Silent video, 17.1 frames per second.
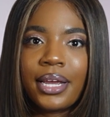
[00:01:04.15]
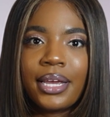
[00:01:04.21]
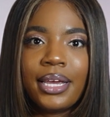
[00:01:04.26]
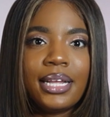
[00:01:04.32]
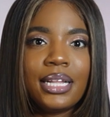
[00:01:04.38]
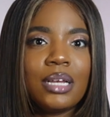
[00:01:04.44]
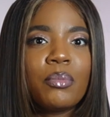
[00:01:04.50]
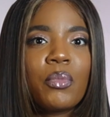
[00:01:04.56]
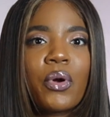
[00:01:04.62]

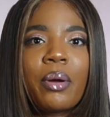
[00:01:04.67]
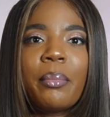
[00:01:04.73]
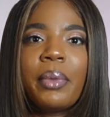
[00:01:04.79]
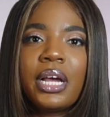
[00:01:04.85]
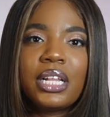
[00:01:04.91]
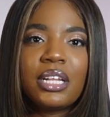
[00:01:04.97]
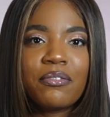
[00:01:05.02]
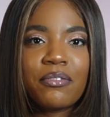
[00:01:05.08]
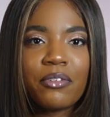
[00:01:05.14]
getting more
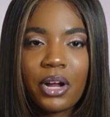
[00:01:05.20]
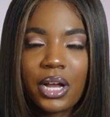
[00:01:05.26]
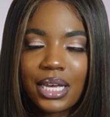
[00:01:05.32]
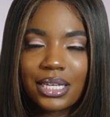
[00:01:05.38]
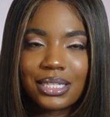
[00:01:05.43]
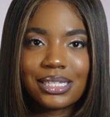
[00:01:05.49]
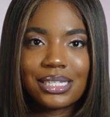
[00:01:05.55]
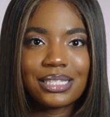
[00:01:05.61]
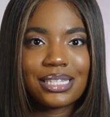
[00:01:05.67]
money for
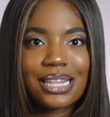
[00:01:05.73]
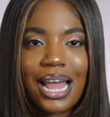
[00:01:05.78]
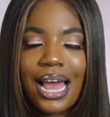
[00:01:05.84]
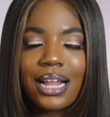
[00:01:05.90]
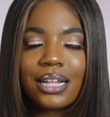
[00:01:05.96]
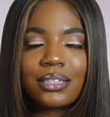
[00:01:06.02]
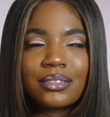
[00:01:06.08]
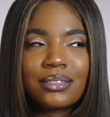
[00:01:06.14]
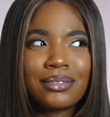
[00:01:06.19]
us does
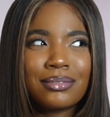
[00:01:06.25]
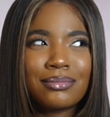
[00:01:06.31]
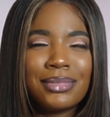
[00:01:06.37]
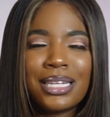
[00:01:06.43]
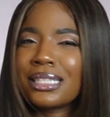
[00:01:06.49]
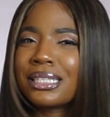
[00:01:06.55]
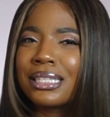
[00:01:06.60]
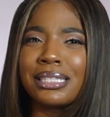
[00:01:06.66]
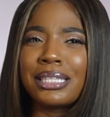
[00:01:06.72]
not
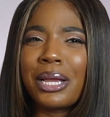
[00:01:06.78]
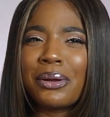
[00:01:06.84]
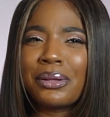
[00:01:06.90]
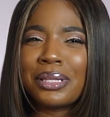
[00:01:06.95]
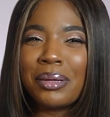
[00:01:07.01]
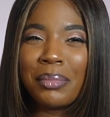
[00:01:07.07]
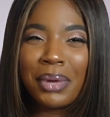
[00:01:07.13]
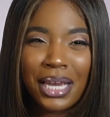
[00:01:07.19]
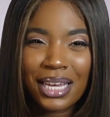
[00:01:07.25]

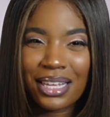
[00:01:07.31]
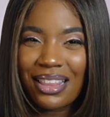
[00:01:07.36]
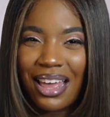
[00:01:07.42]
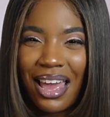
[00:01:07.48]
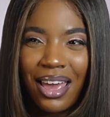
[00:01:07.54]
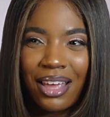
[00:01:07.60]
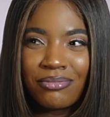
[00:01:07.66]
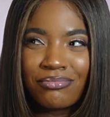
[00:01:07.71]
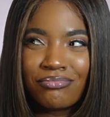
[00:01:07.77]
necessarily mean
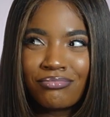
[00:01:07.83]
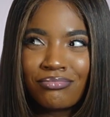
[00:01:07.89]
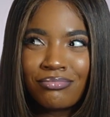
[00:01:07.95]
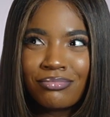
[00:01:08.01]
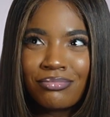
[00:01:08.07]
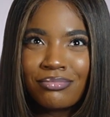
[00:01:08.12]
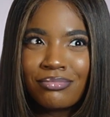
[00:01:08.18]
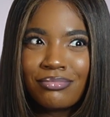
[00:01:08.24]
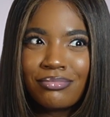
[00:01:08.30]
that
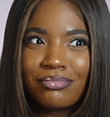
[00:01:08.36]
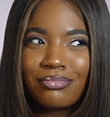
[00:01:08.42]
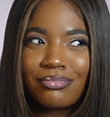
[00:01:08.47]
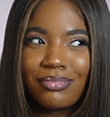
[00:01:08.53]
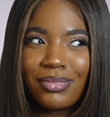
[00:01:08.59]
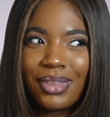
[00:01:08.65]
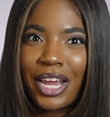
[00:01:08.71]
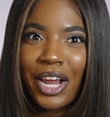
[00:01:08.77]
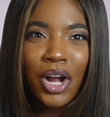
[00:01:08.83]

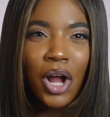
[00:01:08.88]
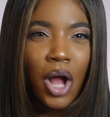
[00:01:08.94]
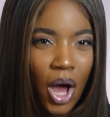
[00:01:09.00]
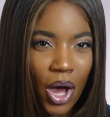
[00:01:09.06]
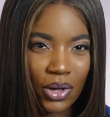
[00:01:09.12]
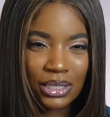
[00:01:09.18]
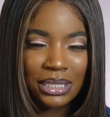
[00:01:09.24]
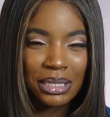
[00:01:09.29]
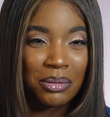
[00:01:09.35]
they're
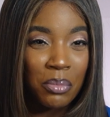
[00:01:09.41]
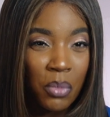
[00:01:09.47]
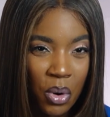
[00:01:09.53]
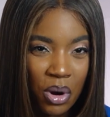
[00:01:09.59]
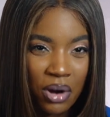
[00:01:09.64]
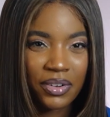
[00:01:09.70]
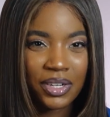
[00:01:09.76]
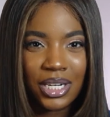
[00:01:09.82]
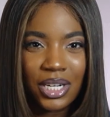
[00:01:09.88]
causing more
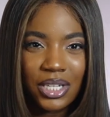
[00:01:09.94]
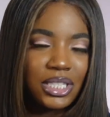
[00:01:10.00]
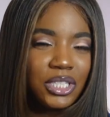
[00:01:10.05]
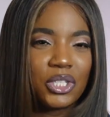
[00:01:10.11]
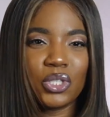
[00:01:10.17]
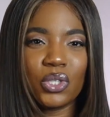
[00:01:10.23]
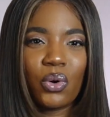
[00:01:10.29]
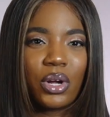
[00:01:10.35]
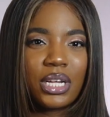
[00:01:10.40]
of a nursing
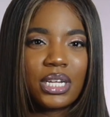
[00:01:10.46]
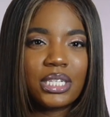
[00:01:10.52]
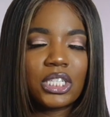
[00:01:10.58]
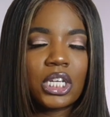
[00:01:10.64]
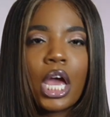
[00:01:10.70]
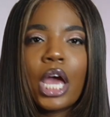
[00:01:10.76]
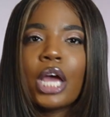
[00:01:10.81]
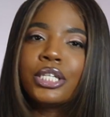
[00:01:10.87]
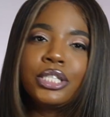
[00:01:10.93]
shortage.
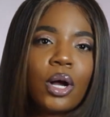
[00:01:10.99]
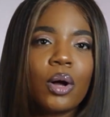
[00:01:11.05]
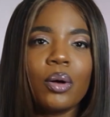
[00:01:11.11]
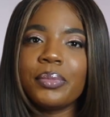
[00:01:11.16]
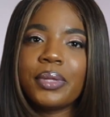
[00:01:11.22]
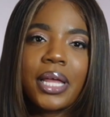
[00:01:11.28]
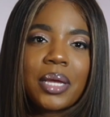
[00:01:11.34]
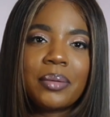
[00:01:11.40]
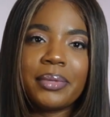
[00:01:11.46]
Don't
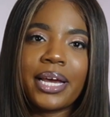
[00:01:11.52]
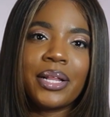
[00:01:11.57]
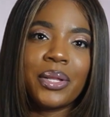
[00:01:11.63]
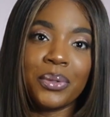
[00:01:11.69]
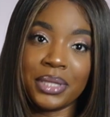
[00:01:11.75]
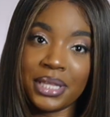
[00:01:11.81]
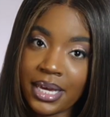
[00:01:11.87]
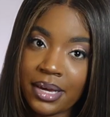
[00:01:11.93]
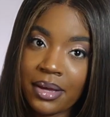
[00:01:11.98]
blame that
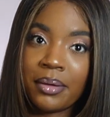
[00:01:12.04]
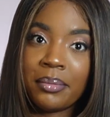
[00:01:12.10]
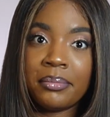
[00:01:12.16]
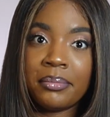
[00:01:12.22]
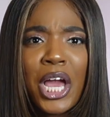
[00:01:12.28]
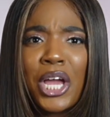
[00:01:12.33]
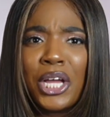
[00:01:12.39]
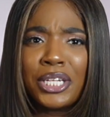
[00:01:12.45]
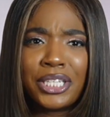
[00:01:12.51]
on them.
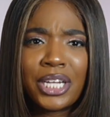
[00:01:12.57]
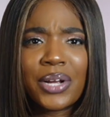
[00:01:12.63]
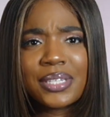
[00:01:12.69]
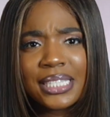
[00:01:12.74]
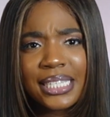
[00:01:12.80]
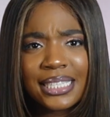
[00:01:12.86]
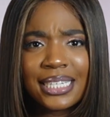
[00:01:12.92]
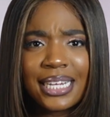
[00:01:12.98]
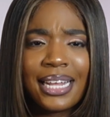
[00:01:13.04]

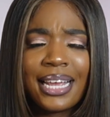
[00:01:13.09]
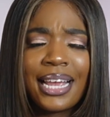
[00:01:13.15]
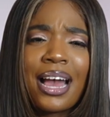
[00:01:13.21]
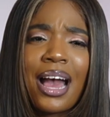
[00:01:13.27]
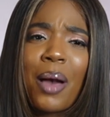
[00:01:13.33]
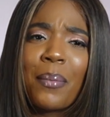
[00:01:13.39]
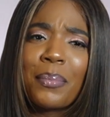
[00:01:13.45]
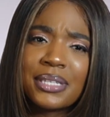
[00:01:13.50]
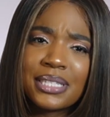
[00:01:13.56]
Nurses getting
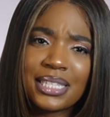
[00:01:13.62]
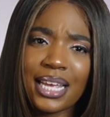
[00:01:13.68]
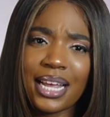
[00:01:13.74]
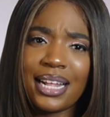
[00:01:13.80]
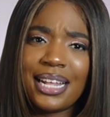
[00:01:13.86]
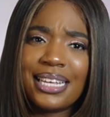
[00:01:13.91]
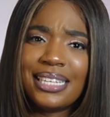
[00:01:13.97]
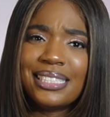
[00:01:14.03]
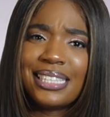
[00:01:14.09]

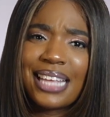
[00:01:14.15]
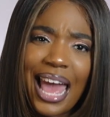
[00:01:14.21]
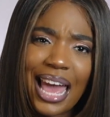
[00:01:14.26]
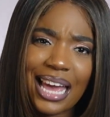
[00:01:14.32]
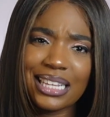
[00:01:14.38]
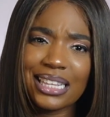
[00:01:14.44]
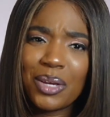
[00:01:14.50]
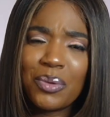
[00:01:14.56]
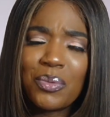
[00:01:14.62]
compensated
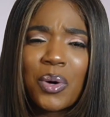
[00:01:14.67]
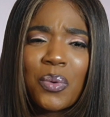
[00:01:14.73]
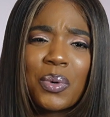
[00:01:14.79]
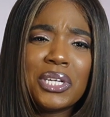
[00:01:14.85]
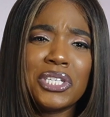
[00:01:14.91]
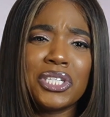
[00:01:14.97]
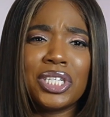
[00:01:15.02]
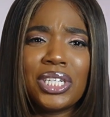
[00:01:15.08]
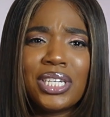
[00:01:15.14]
exactly what we
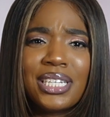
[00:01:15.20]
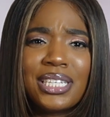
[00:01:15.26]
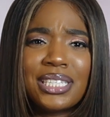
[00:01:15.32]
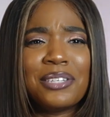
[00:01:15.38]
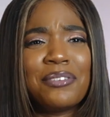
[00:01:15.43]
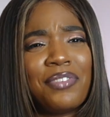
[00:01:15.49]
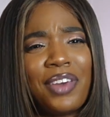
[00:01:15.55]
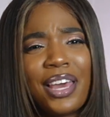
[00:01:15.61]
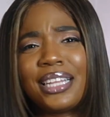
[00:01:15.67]
should is
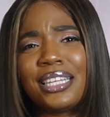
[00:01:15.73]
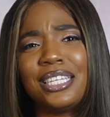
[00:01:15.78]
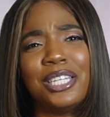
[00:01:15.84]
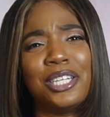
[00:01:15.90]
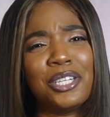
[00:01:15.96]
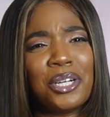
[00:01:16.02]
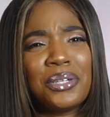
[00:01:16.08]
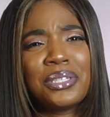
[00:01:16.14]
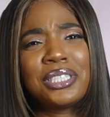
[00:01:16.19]
affecting the
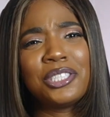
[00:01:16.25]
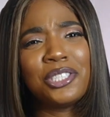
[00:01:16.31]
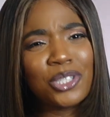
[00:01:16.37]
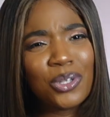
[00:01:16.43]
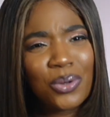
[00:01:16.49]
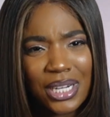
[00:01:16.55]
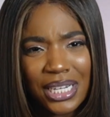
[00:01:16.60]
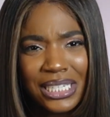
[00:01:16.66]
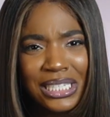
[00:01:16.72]
nursing
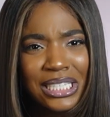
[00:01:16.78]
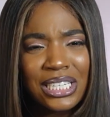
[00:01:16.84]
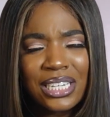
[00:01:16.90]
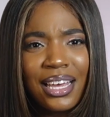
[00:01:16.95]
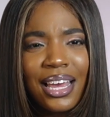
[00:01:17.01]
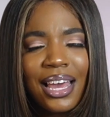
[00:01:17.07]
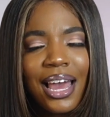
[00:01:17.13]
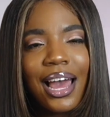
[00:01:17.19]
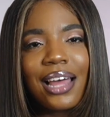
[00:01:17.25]
shortage.
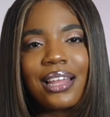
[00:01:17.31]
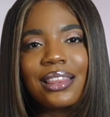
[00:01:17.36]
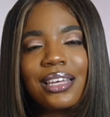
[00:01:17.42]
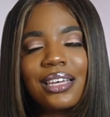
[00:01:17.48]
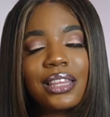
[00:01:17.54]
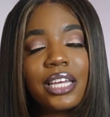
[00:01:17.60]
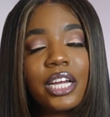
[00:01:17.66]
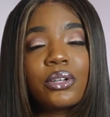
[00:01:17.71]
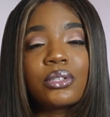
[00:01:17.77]
I
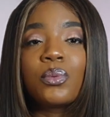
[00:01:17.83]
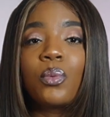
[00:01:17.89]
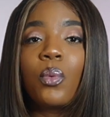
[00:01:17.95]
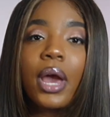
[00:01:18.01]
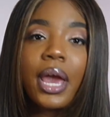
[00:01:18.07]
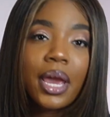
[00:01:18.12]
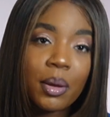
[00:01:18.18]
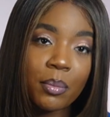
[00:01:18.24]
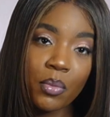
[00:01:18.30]
think there's
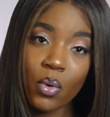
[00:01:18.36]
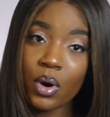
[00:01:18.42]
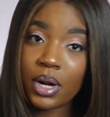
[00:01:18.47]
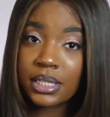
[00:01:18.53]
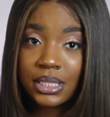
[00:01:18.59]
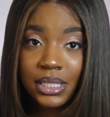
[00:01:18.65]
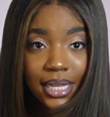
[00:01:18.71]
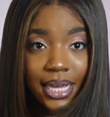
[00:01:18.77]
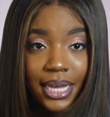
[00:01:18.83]
way more
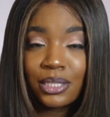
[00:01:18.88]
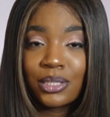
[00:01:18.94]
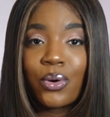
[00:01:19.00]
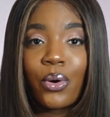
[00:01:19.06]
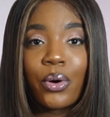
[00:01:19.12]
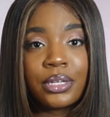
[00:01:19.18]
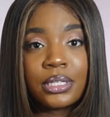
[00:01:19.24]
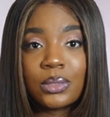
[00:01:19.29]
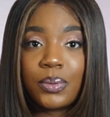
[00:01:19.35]
to that
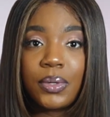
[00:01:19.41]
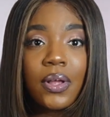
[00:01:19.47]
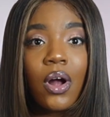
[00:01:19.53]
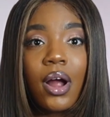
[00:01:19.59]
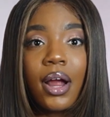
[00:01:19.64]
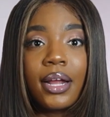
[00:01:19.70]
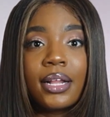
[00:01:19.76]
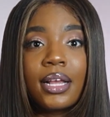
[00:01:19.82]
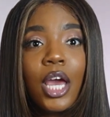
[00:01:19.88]
story,
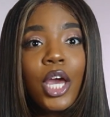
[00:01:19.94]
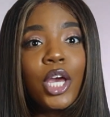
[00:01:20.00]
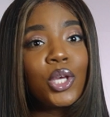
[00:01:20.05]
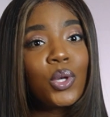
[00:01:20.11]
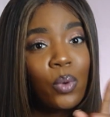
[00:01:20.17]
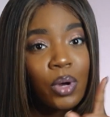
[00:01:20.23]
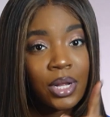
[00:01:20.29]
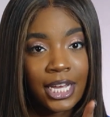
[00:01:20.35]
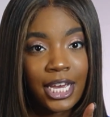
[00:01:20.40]
sweetheart.
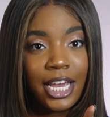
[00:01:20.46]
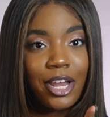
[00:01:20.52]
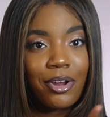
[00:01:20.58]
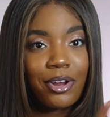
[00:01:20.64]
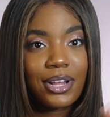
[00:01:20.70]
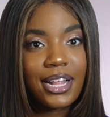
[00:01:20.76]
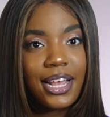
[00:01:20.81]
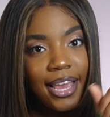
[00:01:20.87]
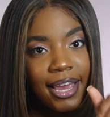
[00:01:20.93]
You want to hear
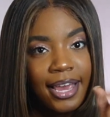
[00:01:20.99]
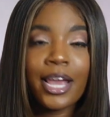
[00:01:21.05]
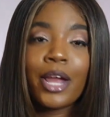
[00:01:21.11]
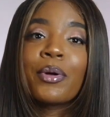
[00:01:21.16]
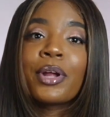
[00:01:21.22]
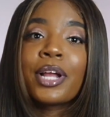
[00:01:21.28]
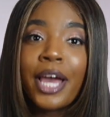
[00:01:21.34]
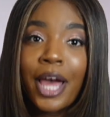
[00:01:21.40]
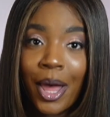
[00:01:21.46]
it? Here
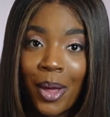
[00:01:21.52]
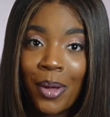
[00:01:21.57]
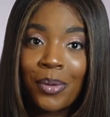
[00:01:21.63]
we go.